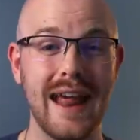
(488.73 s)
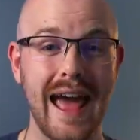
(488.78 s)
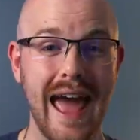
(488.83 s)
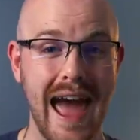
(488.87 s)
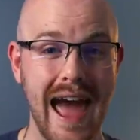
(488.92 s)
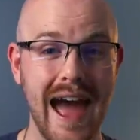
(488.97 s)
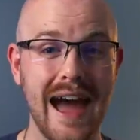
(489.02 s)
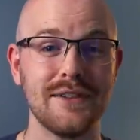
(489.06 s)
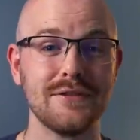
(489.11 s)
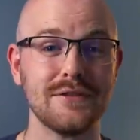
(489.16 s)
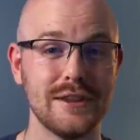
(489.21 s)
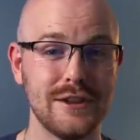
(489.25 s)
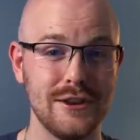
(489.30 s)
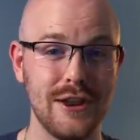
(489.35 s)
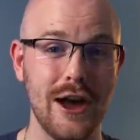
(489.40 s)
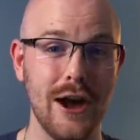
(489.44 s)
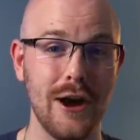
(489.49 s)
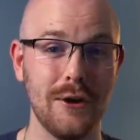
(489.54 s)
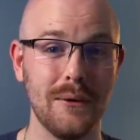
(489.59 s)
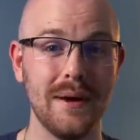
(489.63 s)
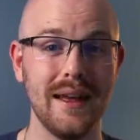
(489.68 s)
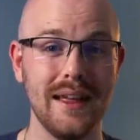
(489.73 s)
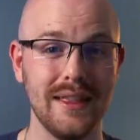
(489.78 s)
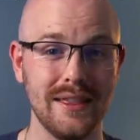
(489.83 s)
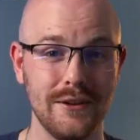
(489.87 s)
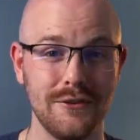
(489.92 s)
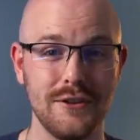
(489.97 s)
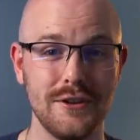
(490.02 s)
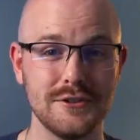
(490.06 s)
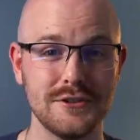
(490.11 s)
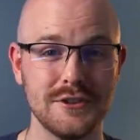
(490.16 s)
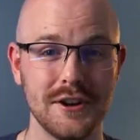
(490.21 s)
have to know in the
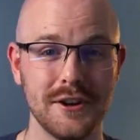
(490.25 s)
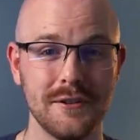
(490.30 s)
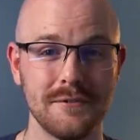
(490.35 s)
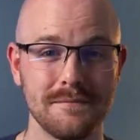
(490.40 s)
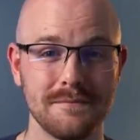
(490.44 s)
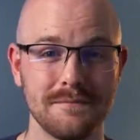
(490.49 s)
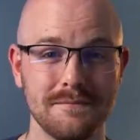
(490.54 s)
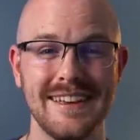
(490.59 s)
future.